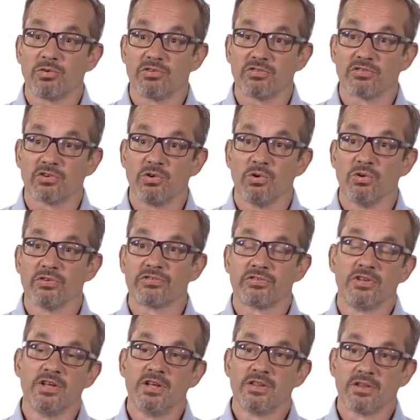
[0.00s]
which is, of
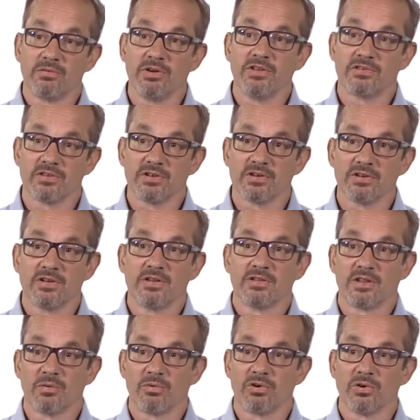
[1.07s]
course, the reason
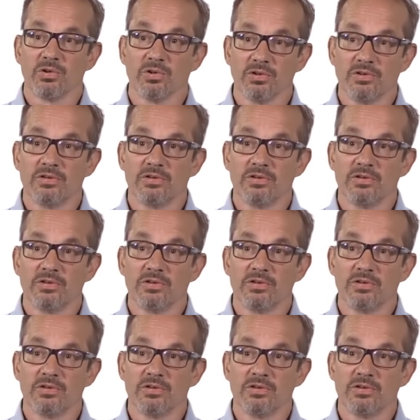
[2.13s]
that we're all